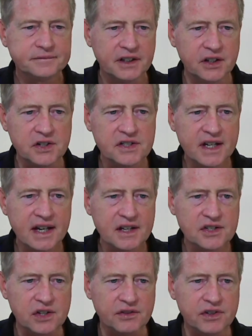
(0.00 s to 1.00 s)
Here's the
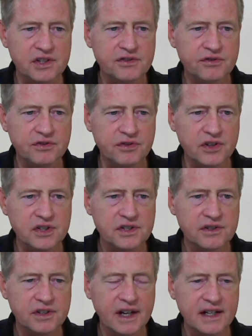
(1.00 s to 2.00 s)
answer. Verse, verse
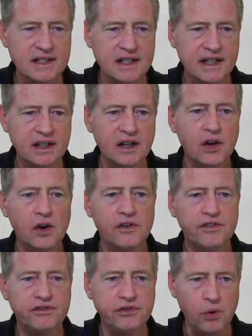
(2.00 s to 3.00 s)
19,
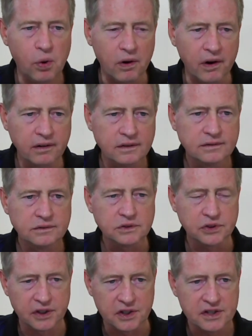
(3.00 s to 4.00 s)
for,
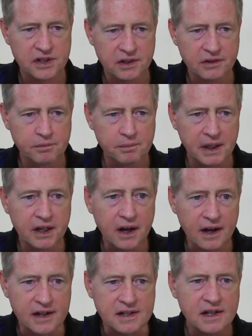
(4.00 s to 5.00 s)
here's the
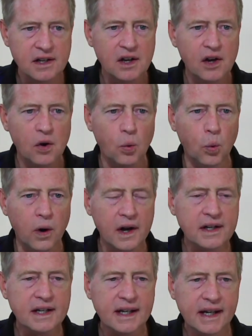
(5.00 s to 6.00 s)
because,
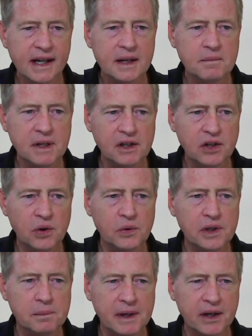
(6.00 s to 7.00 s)
what can be
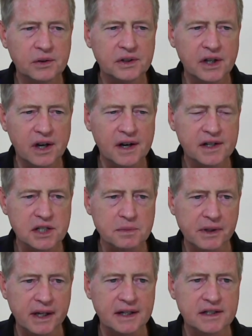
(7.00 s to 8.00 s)
known about God is
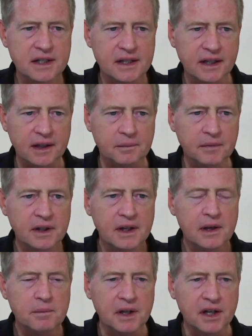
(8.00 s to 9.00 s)
plain to them,
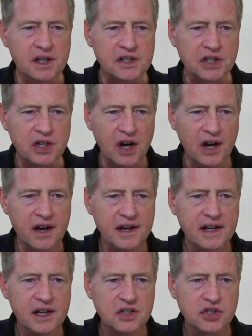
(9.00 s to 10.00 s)
because God
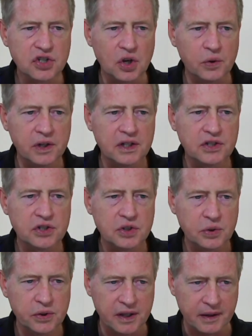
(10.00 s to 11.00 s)
has shown it
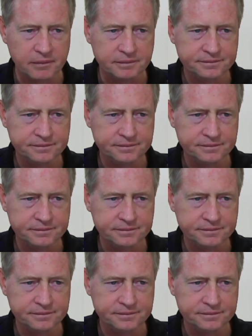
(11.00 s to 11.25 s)
to them.